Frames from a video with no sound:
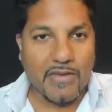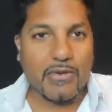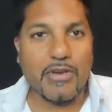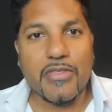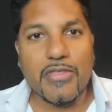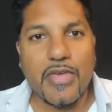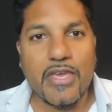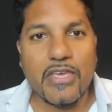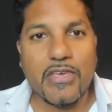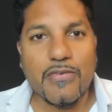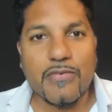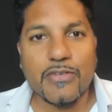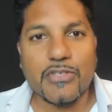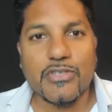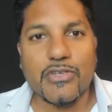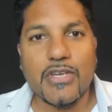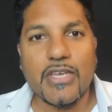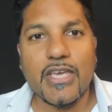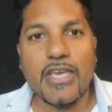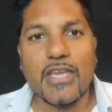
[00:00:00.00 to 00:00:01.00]
I want to thank you for
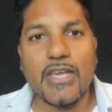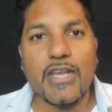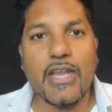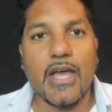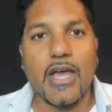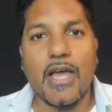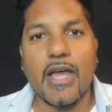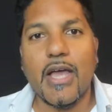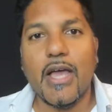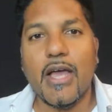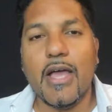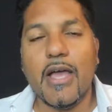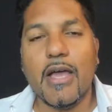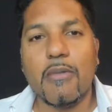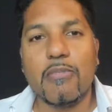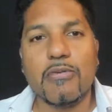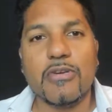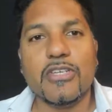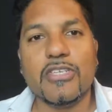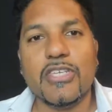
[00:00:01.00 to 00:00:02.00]
tuning in.
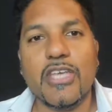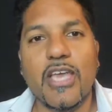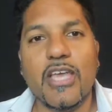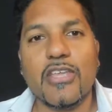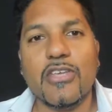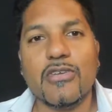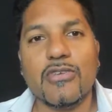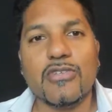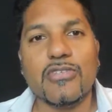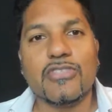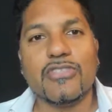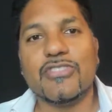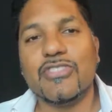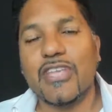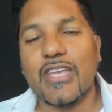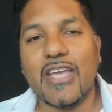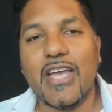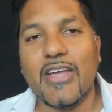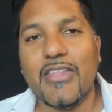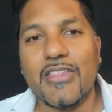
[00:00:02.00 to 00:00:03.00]
Appreciate you.
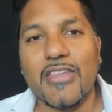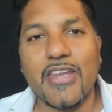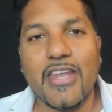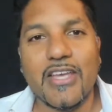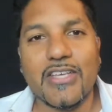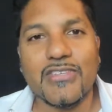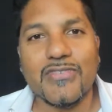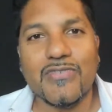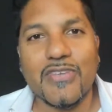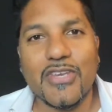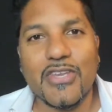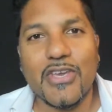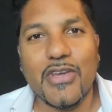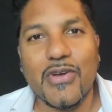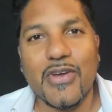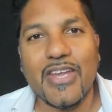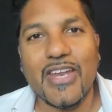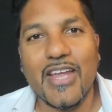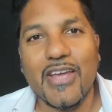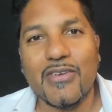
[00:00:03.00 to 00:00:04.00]
Check out the next
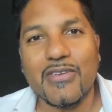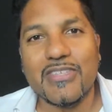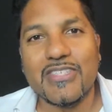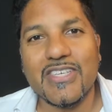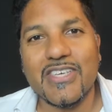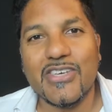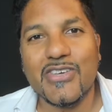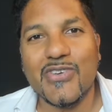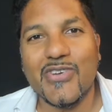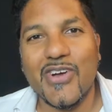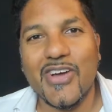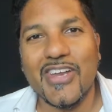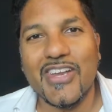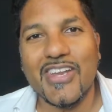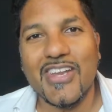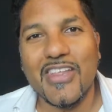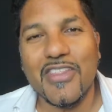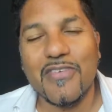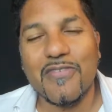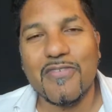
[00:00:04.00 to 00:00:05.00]
video, and I will see you on
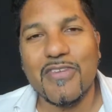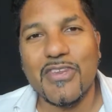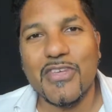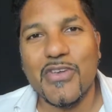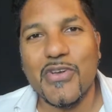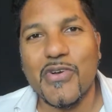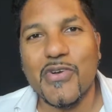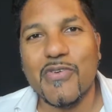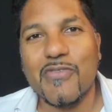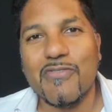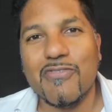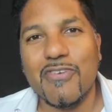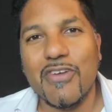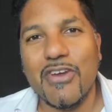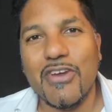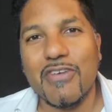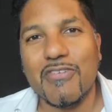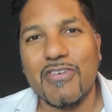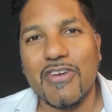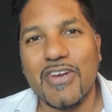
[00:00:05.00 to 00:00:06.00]
another video
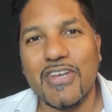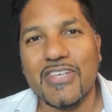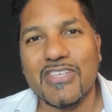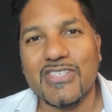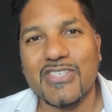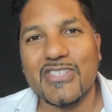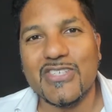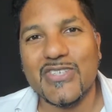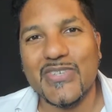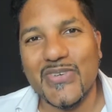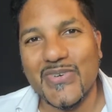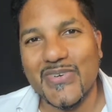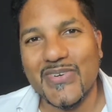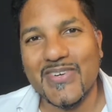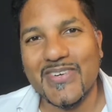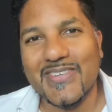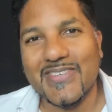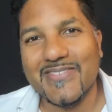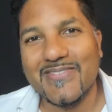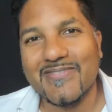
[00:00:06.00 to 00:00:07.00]
very, very
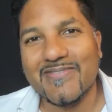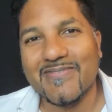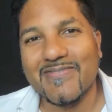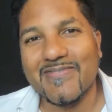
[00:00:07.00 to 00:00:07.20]
soon.